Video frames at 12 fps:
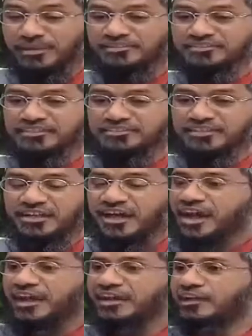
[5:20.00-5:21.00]
So the man
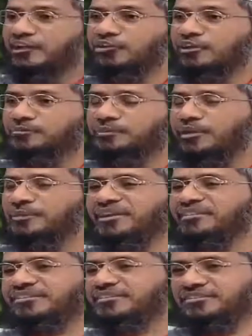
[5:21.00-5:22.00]
says, I cannot
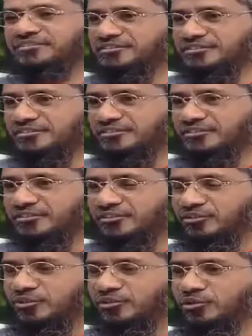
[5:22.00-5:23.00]
pray better than this.
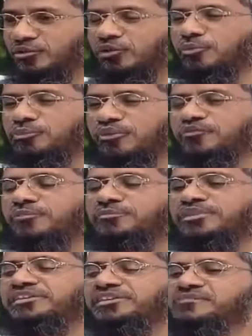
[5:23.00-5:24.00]
Oh
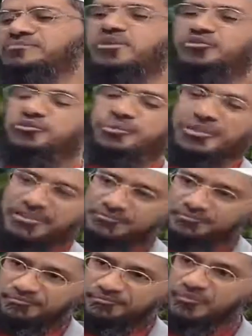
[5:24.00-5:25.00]
Prophet, please teach me how to
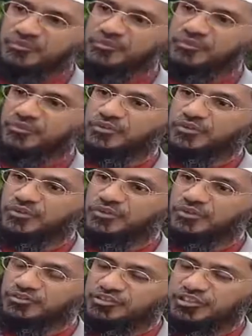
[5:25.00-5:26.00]
pray.
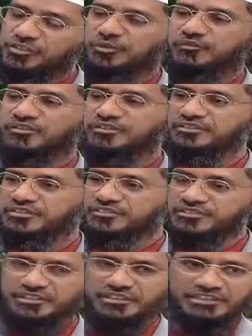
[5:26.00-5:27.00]
So then the Prophet
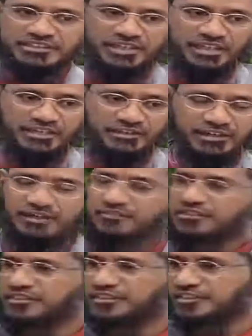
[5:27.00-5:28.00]
says
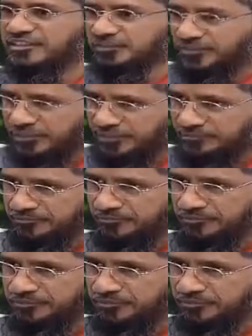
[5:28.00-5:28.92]
that after saying the takbir,